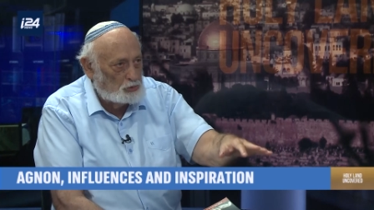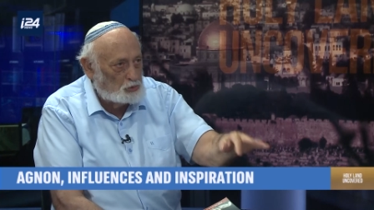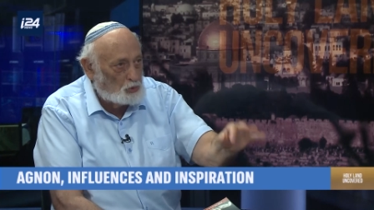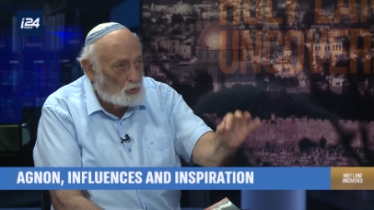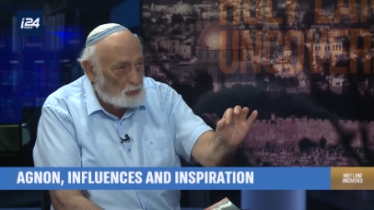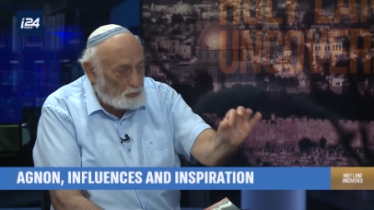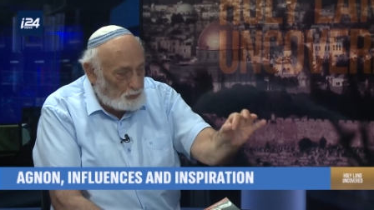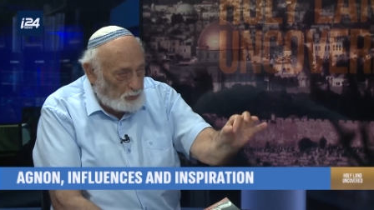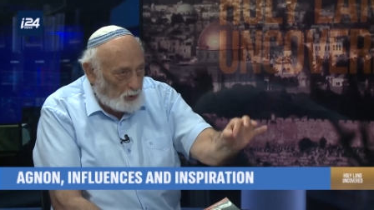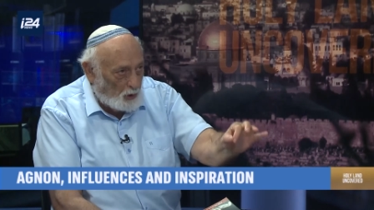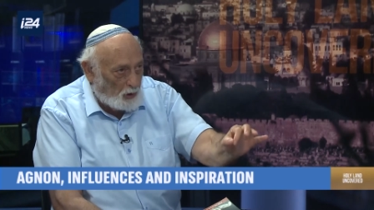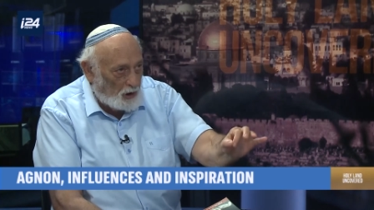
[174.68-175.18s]
2
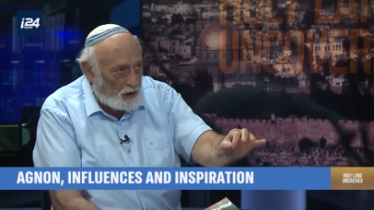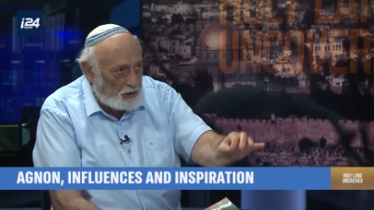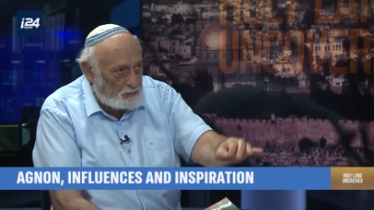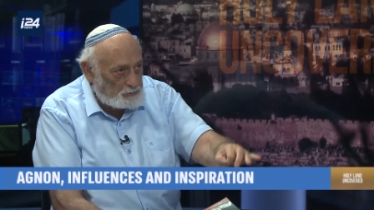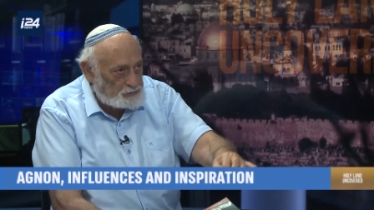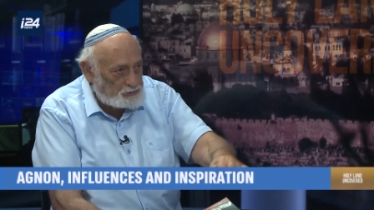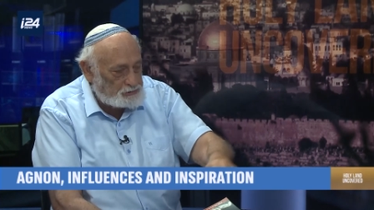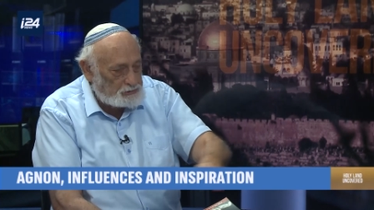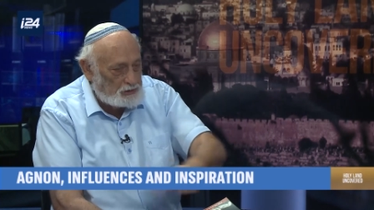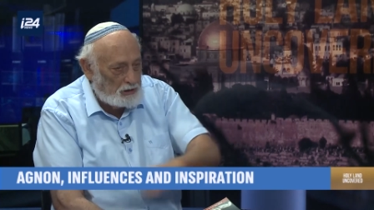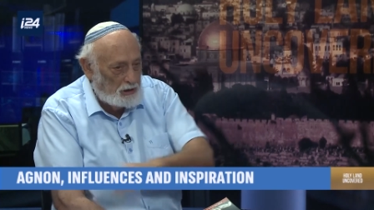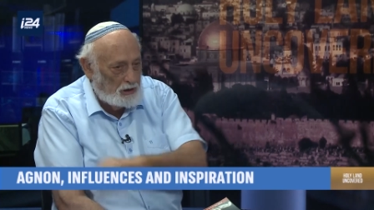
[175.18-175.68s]

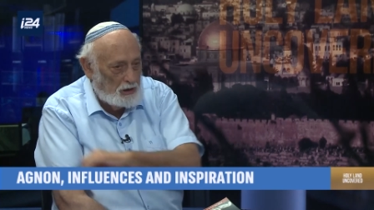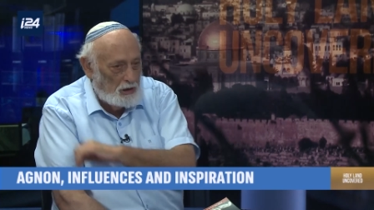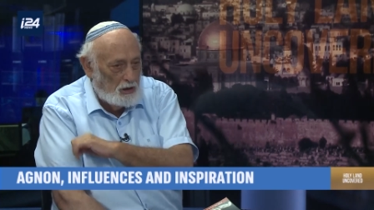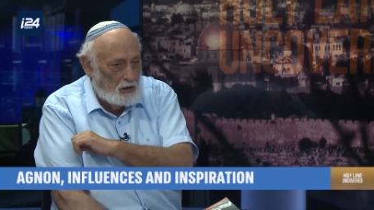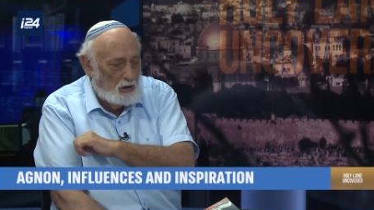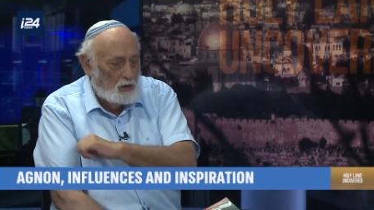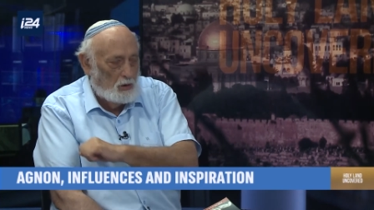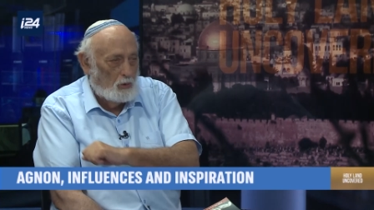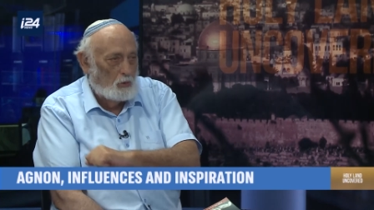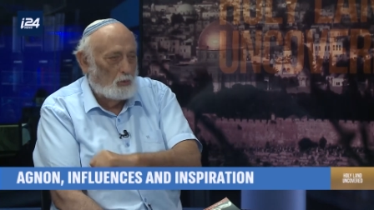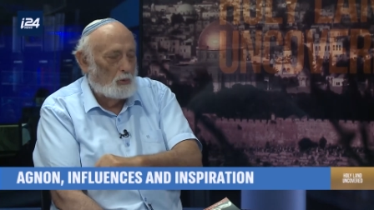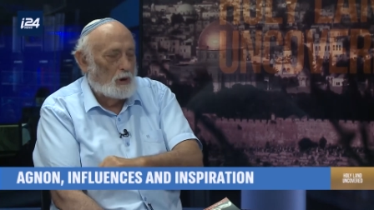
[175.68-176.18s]
poems,
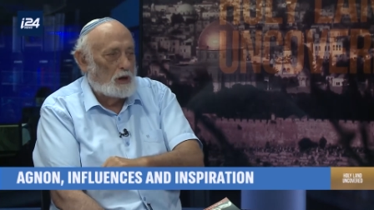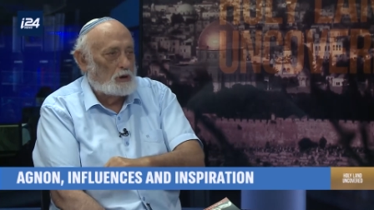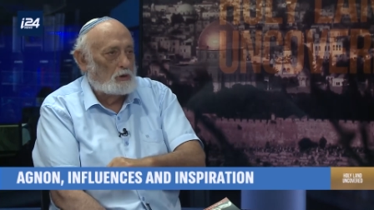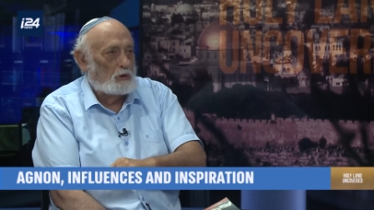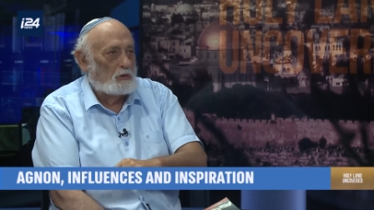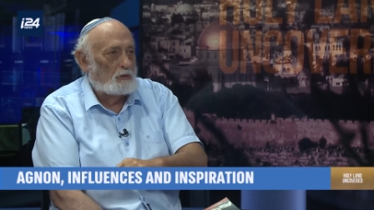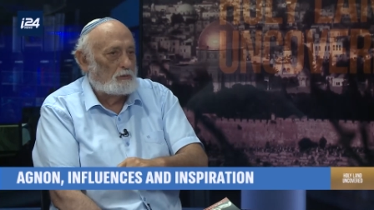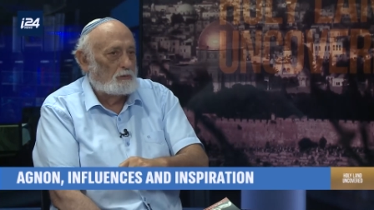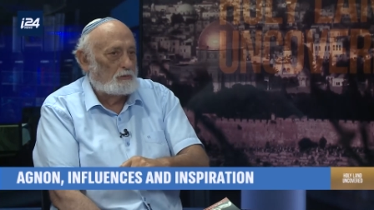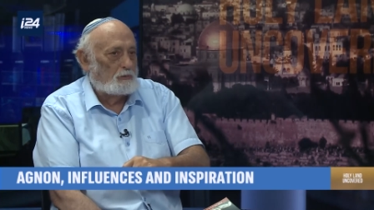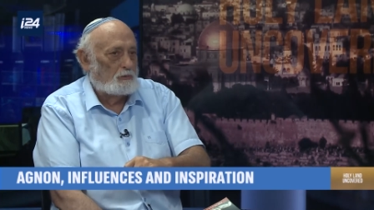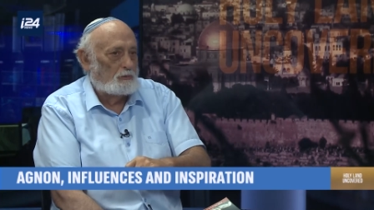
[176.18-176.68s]

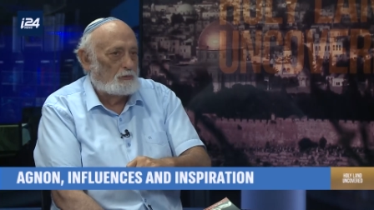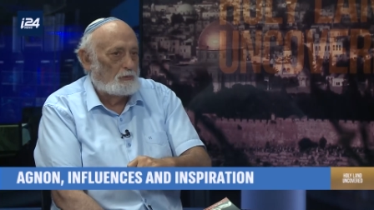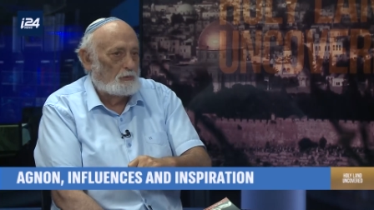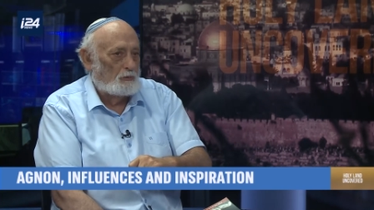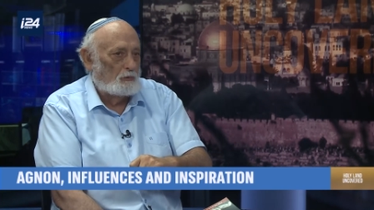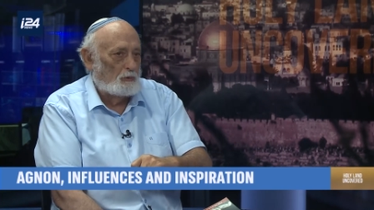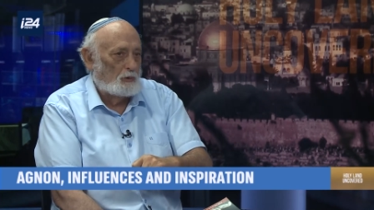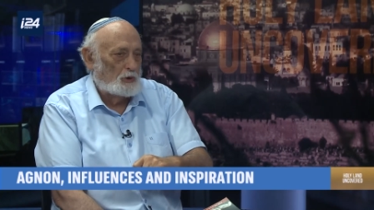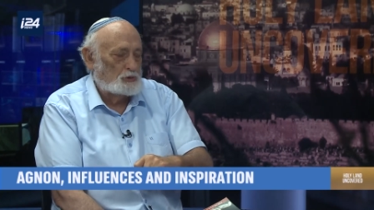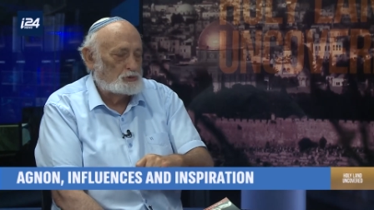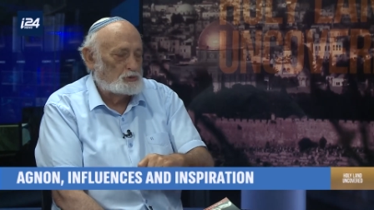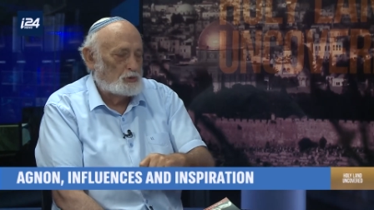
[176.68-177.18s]
one
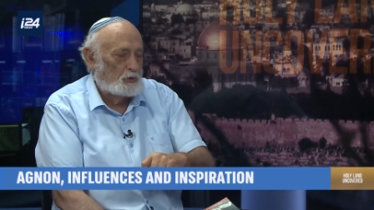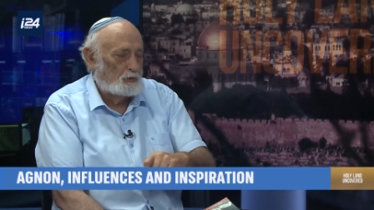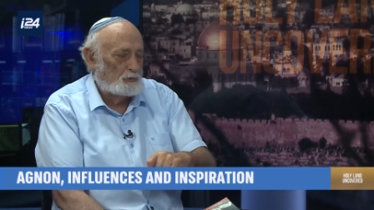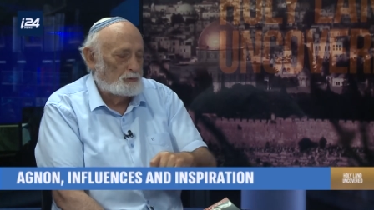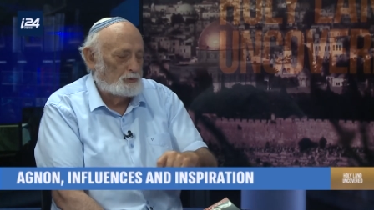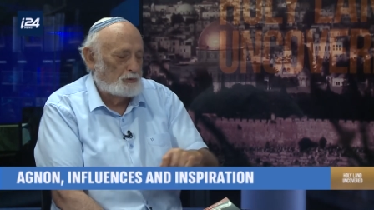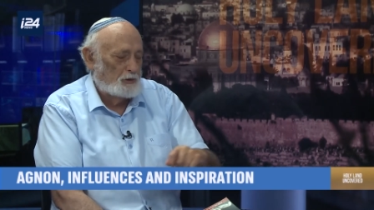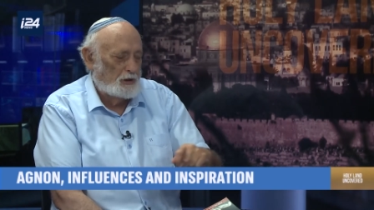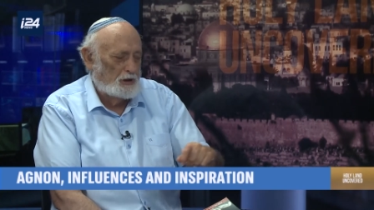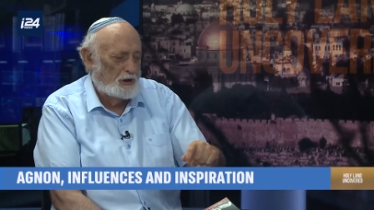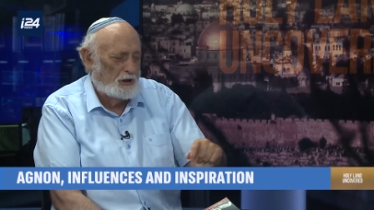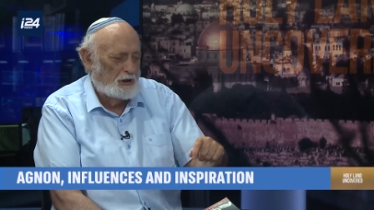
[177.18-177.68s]
was of
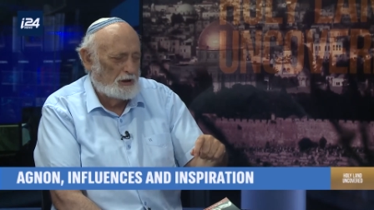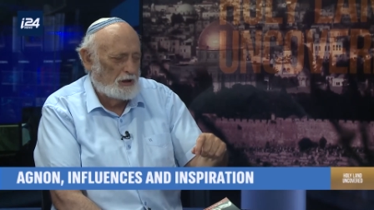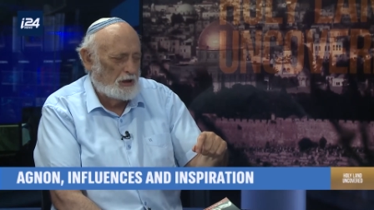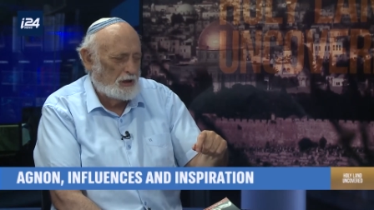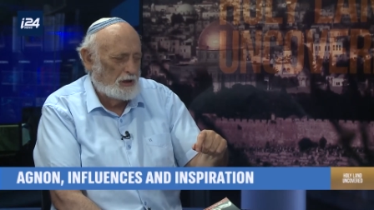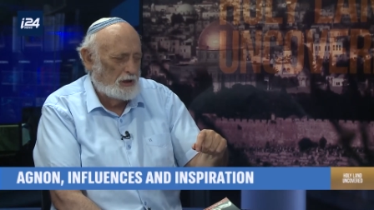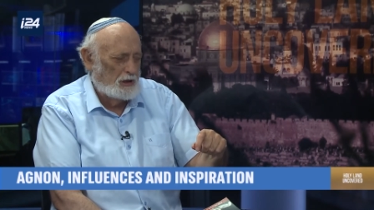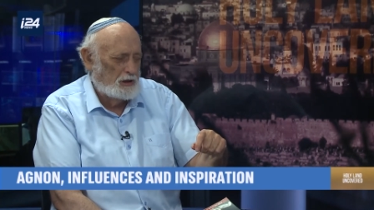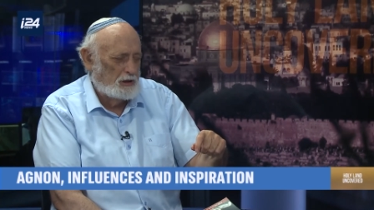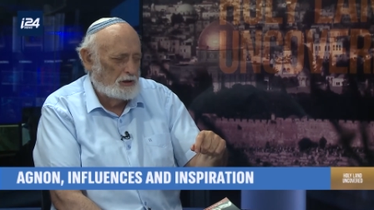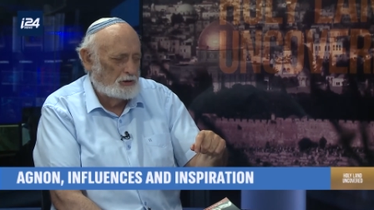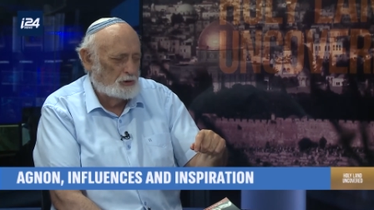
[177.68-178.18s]

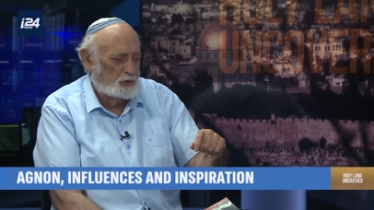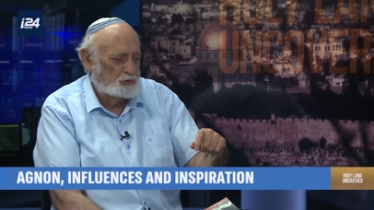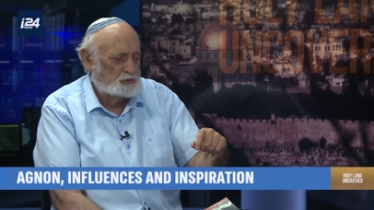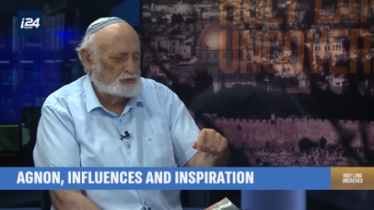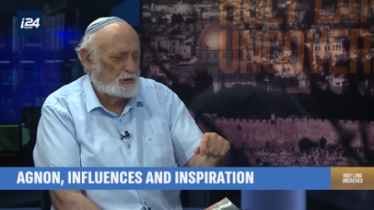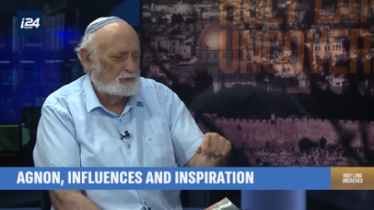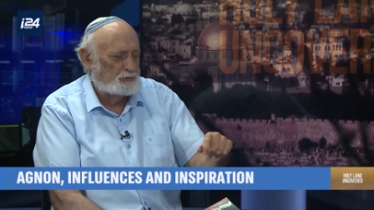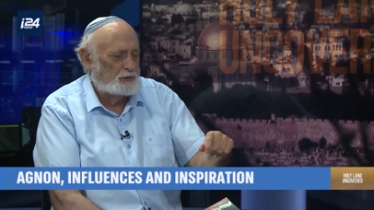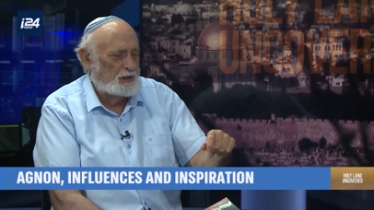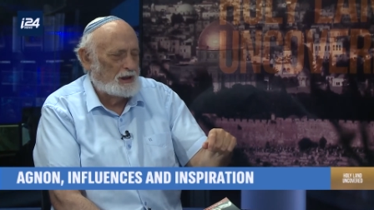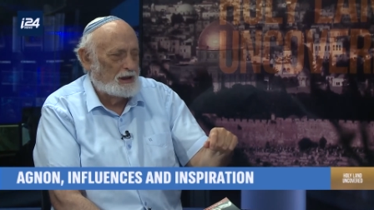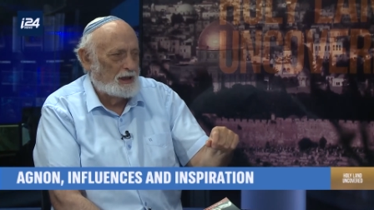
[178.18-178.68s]

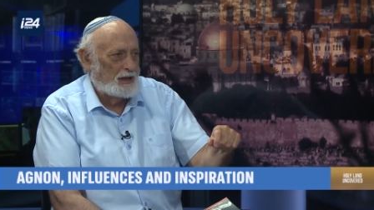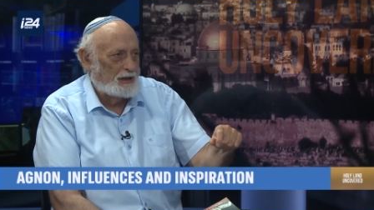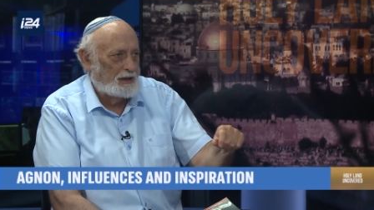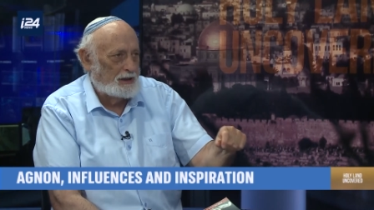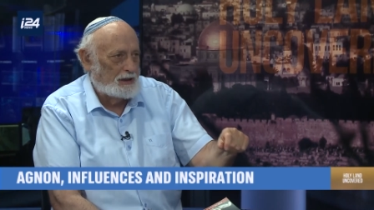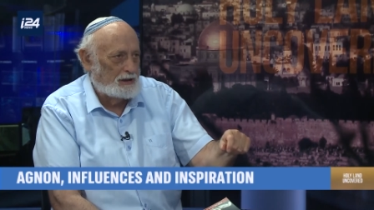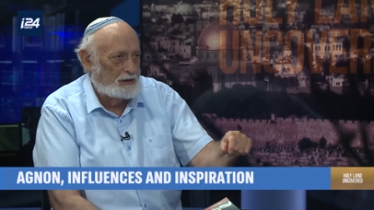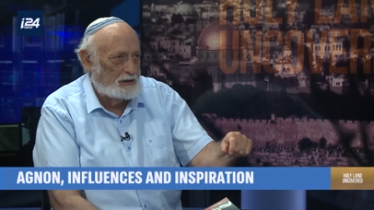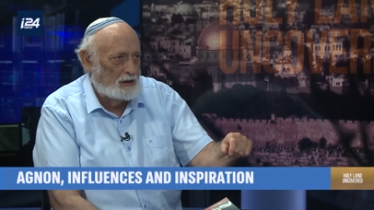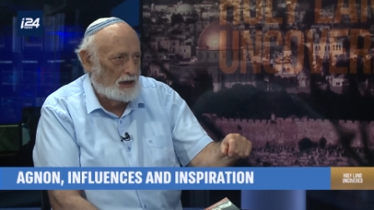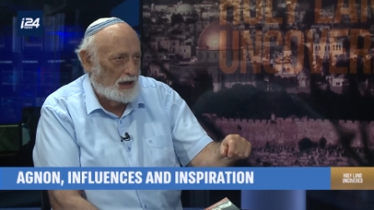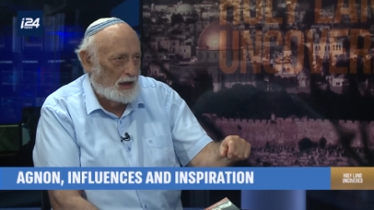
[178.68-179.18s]
Yosef de la
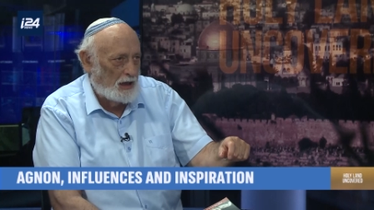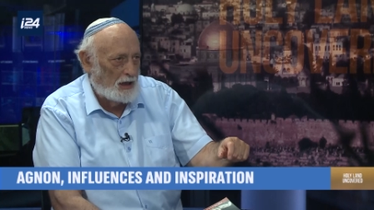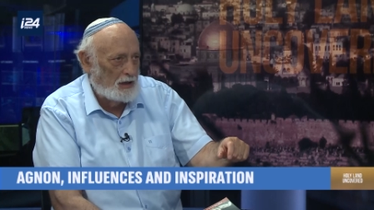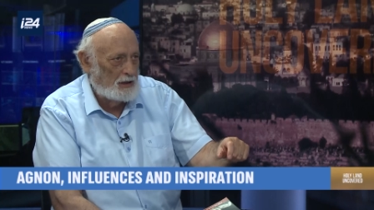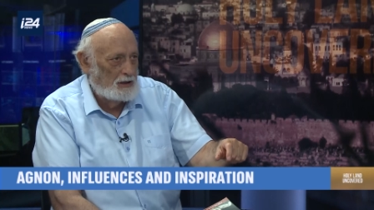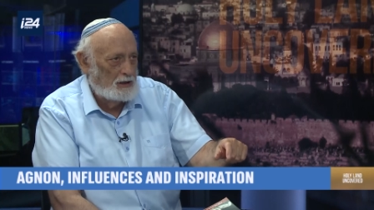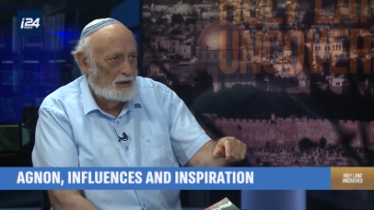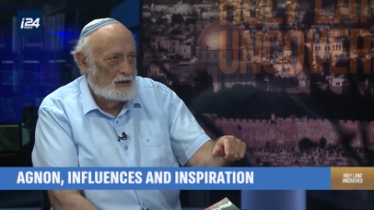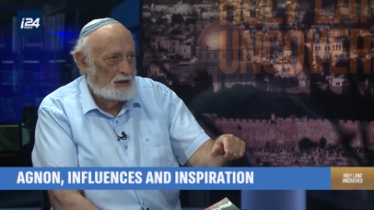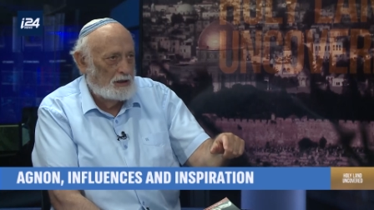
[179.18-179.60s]
Reina,